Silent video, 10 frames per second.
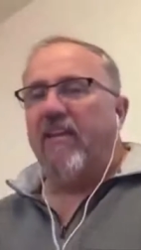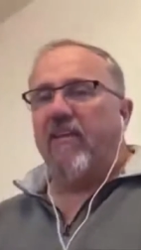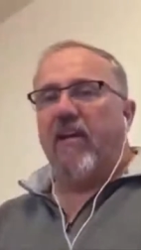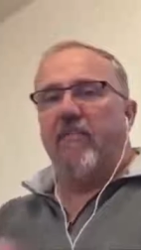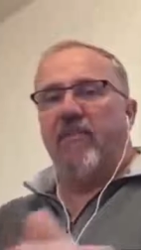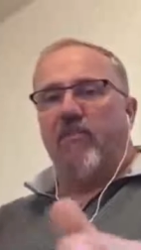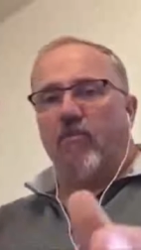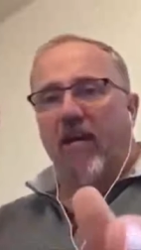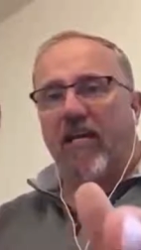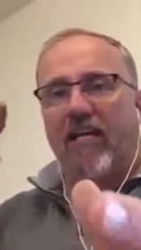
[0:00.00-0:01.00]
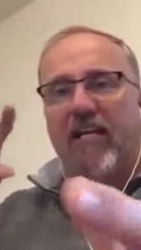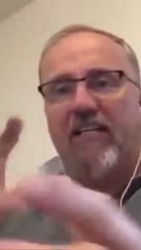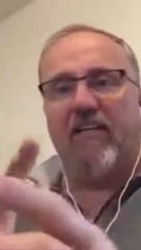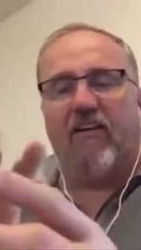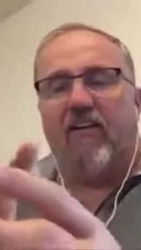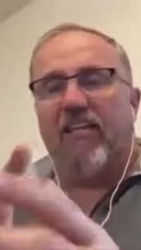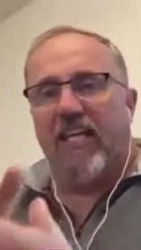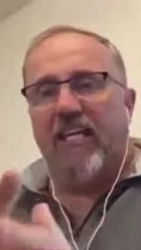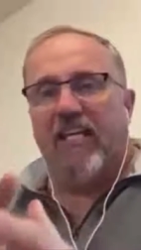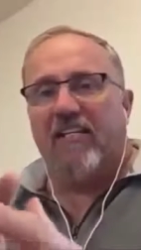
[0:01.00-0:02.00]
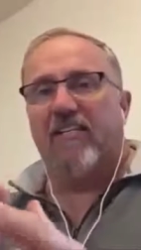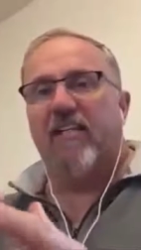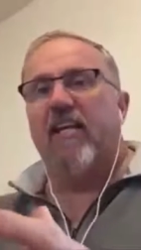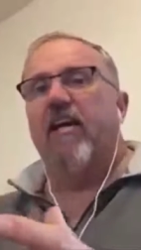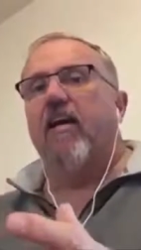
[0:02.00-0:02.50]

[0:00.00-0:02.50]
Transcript: and they're coming directly at the earth, hitting us,